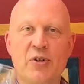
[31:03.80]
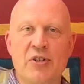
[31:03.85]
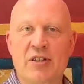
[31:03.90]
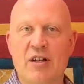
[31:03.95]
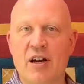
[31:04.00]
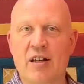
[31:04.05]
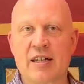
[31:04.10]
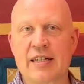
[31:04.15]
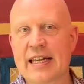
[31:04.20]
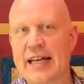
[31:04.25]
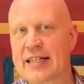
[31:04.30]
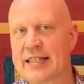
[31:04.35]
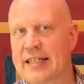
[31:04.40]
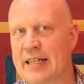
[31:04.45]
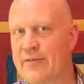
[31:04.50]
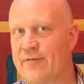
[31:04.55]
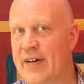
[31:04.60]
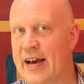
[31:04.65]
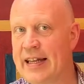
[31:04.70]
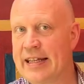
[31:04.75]
Moscato
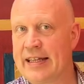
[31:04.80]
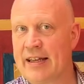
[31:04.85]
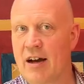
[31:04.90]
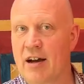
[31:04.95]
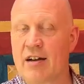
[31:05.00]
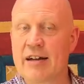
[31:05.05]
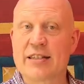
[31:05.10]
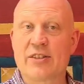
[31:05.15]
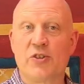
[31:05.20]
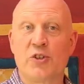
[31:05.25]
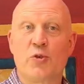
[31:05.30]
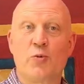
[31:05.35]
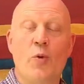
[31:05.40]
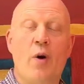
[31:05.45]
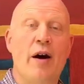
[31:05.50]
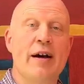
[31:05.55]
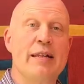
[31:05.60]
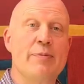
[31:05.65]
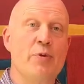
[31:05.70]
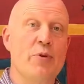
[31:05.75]
d'Asti fairly young. It's not a
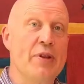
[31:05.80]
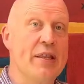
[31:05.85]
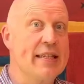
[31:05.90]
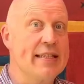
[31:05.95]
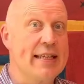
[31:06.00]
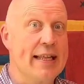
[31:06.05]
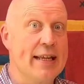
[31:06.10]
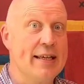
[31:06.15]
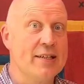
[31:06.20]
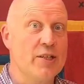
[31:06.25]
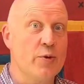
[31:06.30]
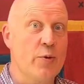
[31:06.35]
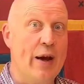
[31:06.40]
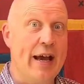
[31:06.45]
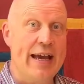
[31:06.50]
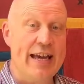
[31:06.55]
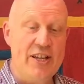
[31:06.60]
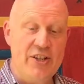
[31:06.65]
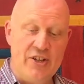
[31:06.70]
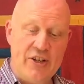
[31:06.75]
wine to put in the cellar to
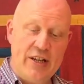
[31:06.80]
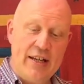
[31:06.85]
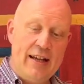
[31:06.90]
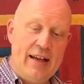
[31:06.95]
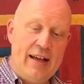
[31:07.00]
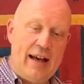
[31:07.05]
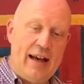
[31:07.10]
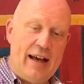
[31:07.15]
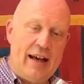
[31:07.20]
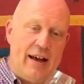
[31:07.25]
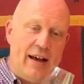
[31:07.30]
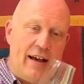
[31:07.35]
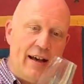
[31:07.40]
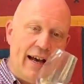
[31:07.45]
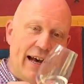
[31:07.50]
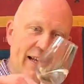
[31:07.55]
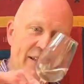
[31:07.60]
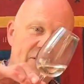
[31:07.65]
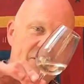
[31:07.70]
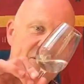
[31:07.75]
age. Uh,
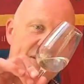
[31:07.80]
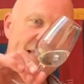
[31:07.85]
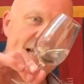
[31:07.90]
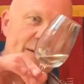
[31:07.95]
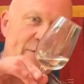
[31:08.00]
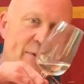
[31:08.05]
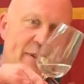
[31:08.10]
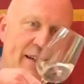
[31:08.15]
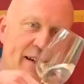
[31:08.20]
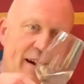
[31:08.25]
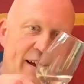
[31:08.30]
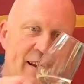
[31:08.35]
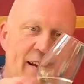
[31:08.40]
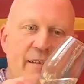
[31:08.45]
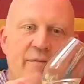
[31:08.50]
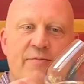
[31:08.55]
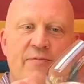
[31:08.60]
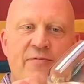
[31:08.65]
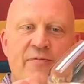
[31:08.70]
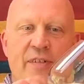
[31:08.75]
and you can see from the
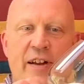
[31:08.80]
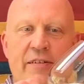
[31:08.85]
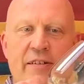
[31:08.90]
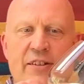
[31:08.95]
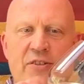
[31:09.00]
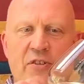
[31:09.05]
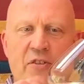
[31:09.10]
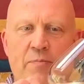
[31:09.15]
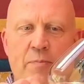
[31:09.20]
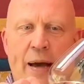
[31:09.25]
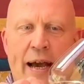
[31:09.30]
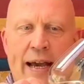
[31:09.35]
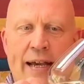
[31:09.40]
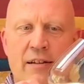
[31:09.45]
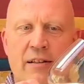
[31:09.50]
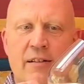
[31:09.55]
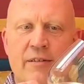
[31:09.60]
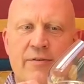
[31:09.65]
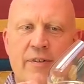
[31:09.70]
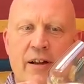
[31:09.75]
colour, very sort of
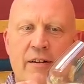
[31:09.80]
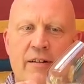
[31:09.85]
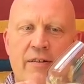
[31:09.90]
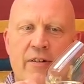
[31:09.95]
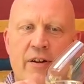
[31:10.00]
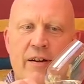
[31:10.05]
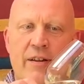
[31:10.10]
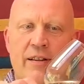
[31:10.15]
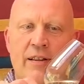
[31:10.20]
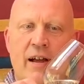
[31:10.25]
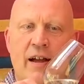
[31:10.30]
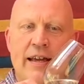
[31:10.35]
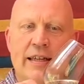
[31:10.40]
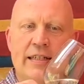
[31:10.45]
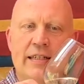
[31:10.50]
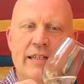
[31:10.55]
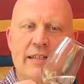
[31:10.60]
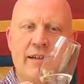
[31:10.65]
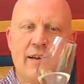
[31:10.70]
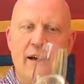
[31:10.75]
pale, very, very
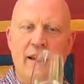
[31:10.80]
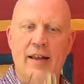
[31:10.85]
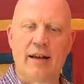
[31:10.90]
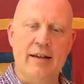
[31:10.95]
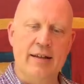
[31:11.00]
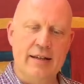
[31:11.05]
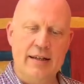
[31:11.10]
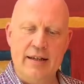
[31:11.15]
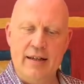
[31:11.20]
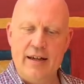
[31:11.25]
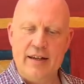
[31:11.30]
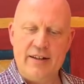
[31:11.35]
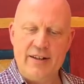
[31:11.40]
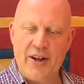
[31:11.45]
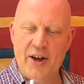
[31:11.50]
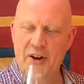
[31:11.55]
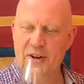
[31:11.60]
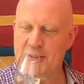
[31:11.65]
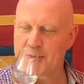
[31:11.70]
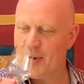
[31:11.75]
light in colour.
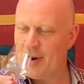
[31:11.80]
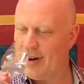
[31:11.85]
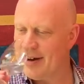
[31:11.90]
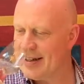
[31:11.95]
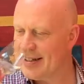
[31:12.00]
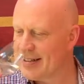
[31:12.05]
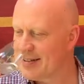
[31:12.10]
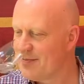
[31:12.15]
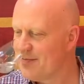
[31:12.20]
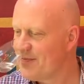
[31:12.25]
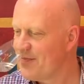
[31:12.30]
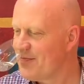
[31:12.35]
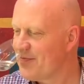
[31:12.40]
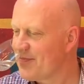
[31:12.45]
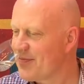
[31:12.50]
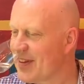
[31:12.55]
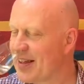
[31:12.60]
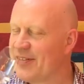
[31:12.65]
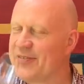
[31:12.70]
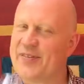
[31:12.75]
Nose-wise,
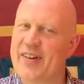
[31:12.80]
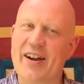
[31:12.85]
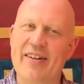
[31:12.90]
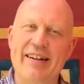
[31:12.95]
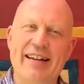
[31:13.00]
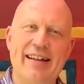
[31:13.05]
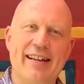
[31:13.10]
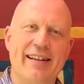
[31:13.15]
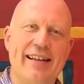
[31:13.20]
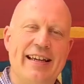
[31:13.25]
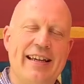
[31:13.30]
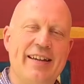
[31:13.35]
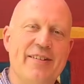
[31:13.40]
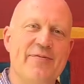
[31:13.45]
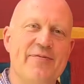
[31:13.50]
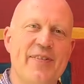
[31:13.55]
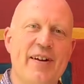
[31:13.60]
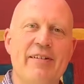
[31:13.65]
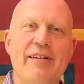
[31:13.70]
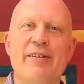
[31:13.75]
very
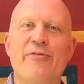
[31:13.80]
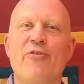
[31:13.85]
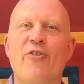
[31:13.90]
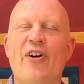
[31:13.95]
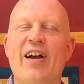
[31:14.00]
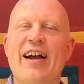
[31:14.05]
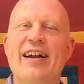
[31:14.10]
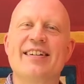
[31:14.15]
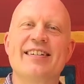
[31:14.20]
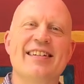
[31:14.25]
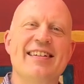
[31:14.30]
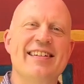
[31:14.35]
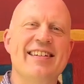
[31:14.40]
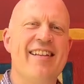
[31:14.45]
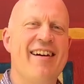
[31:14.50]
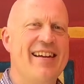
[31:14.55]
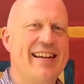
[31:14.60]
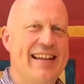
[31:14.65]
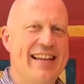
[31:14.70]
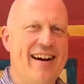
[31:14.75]
clean, very fresh,
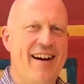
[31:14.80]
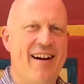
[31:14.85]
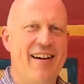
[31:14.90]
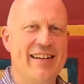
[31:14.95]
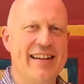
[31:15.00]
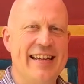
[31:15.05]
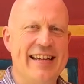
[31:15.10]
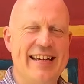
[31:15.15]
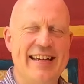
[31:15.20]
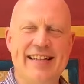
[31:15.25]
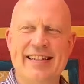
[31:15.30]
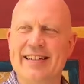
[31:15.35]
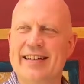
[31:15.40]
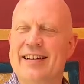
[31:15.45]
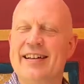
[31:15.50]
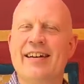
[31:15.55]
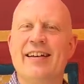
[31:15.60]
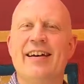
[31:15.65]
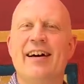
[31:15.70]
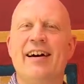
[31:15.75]
lightly honeyed,
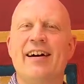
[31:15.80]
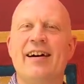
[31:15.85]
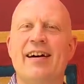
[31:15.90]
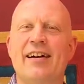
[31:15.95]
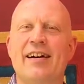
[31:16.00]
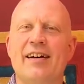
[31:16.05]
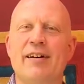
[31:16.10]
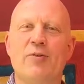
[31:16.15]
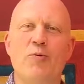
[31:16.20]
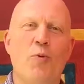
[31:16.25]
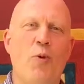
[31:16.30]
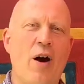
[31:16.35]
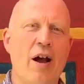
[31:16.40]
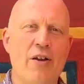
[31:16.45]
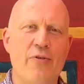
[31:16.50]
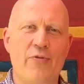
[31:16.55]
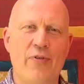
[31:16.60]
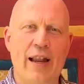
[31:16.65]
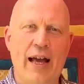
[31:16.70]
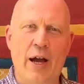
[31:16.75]
uh,
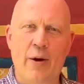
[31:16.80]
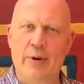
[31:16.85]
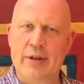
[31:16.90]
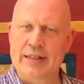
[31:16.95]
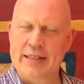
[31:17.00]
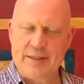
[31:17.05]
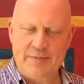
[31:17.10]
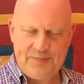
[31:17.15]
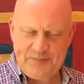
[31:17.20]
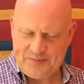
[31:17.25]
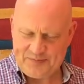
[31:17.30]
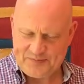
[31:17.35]
white flowers,